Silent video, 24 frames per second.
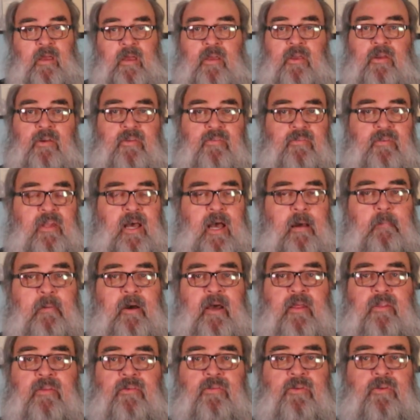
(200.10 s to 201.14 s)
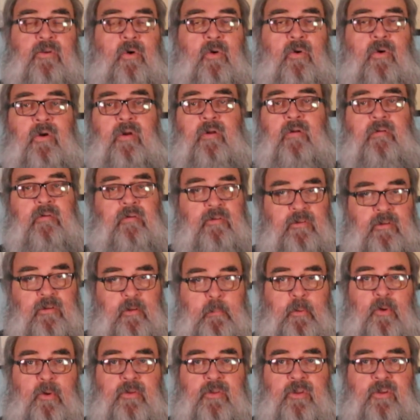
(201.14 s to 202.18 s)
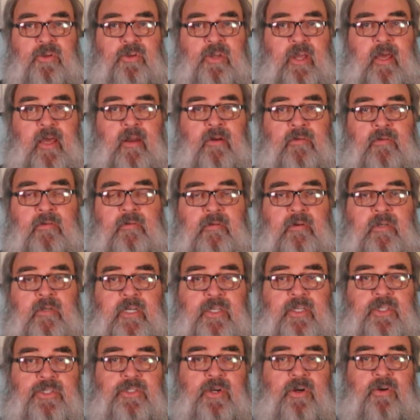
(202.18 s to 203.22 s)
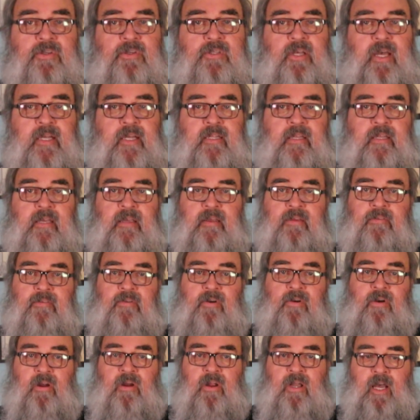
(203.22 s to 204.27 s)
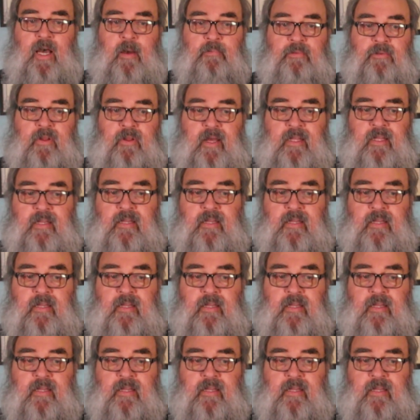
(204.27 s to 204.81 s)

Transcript: You can stop by the store and support the channel, get shirts like this, cups like